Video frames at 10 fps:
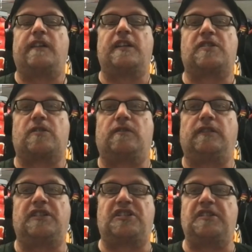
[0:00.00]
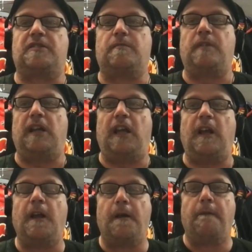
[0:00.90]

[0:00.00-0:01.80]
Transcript: They certainly seem to be